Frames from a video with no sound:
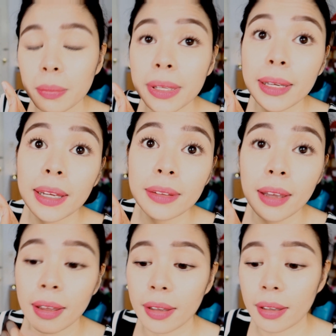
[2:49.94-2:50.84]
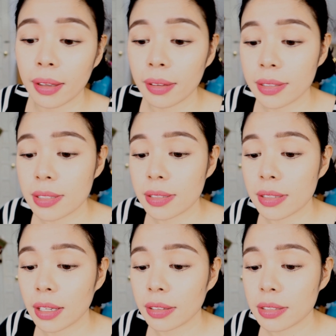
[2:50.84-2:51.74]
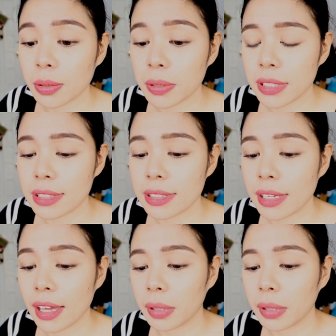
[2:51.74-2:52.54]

My god, huh? This is not so easy.